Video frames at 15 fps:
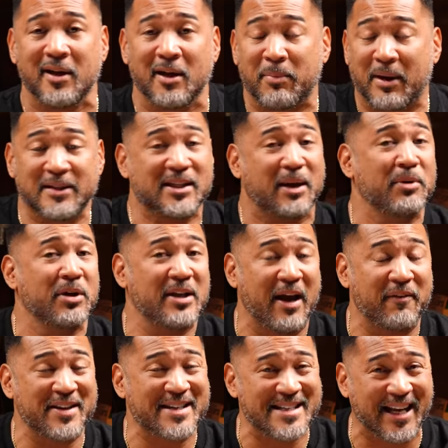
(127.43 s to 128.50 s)
And by the time you
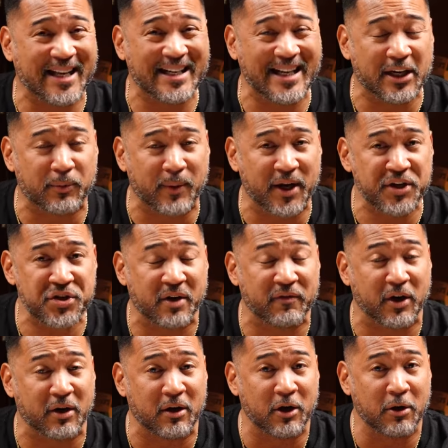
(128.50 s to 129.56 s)
have the second iteration of
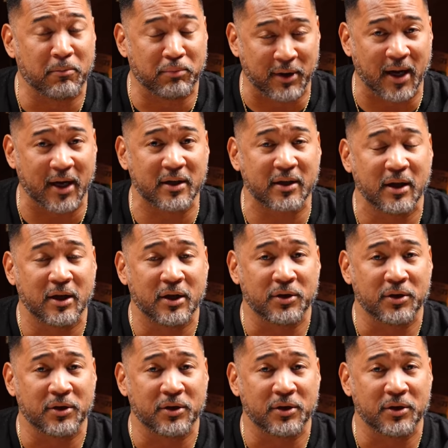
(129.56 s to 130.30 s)
your product,